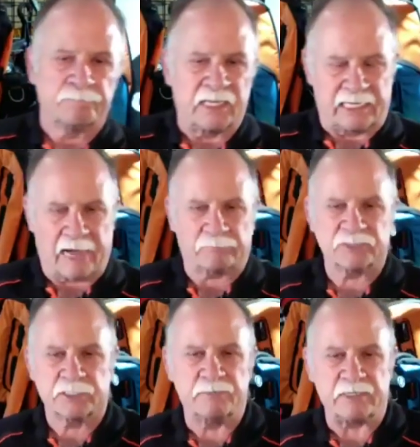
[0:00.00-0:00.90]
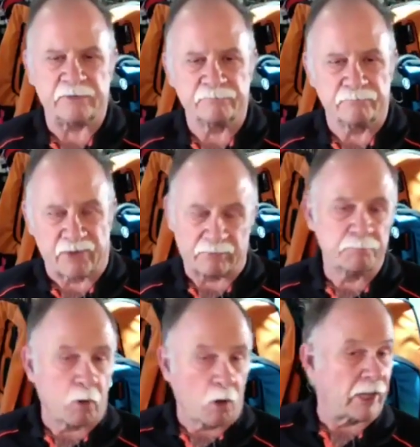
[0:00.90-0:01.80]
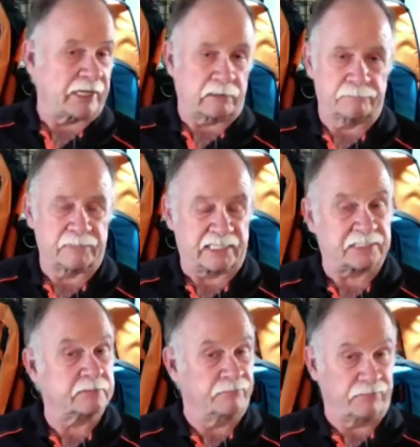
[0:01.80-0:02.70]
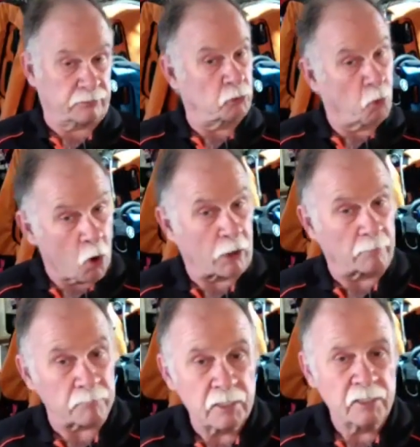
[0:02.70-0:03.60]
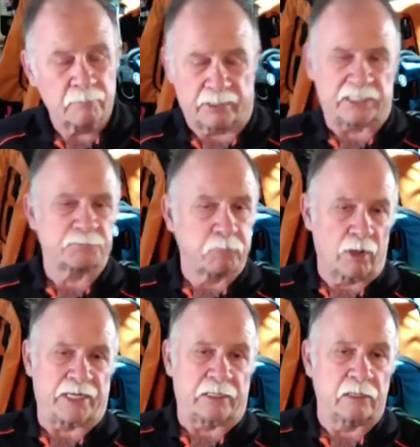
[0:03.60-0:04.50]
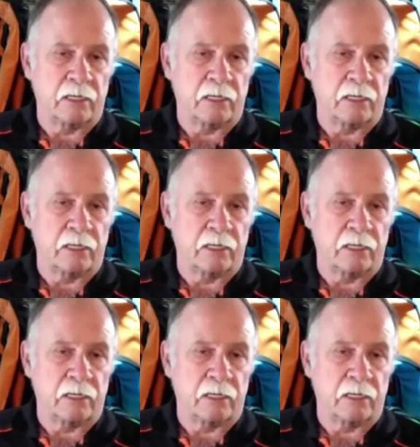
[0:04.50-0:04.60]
It happens to be very buoyant. It's very warm, but it's buoyant.